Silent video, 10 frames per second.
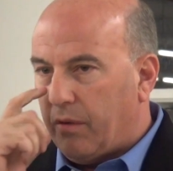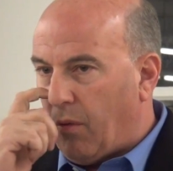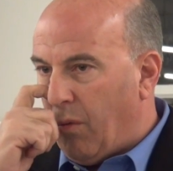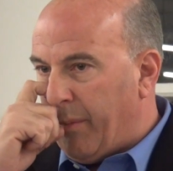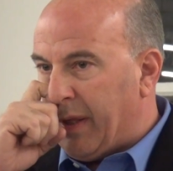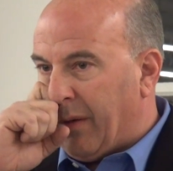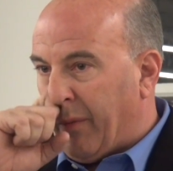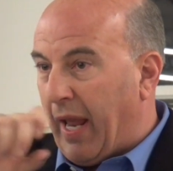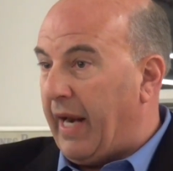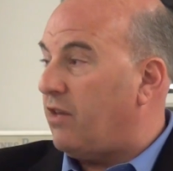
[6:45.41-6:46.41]
the woman that
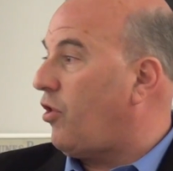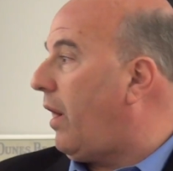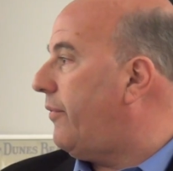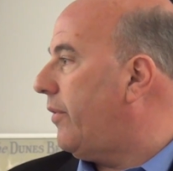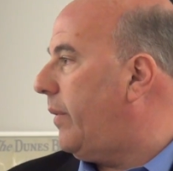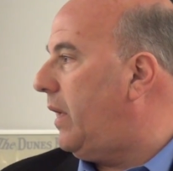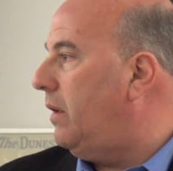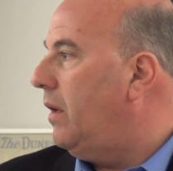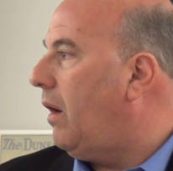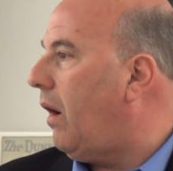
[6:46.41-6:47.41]
ran HR for
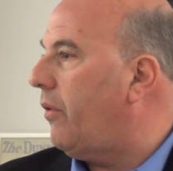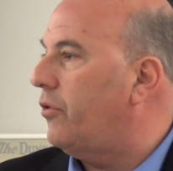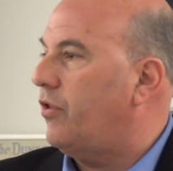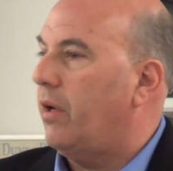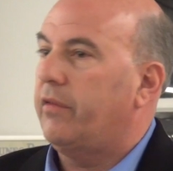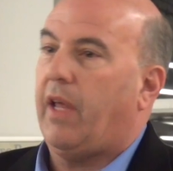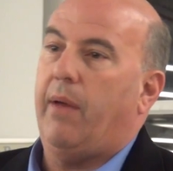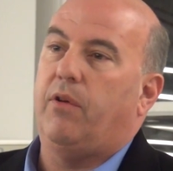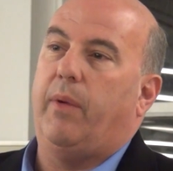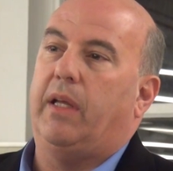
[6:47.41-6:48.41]
me all those years
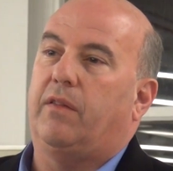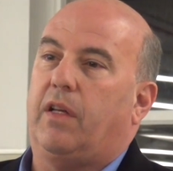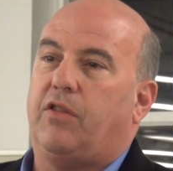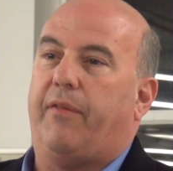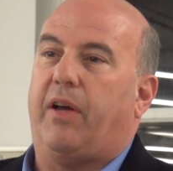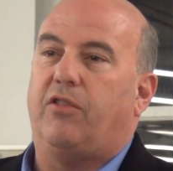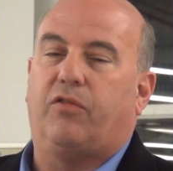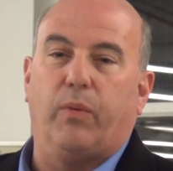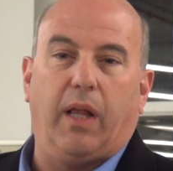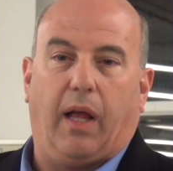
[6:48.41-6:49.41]
came to me and said, Jeff, I
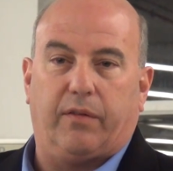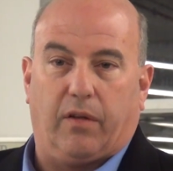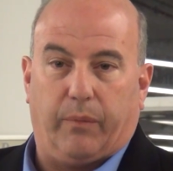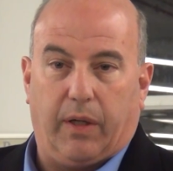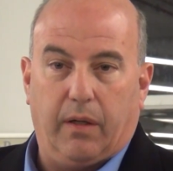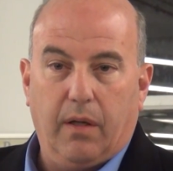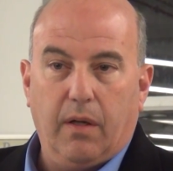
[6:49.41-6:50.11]
just realized something.